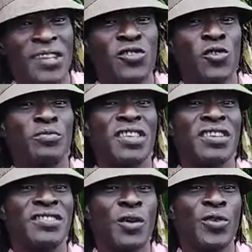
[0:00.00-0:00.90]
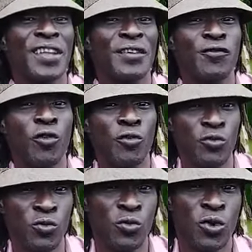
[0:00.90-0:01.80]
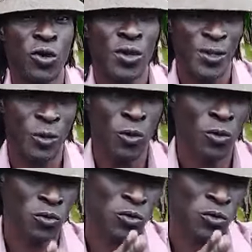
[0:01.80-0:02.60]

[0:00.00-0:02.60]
I get some things they want to need for undo, you know,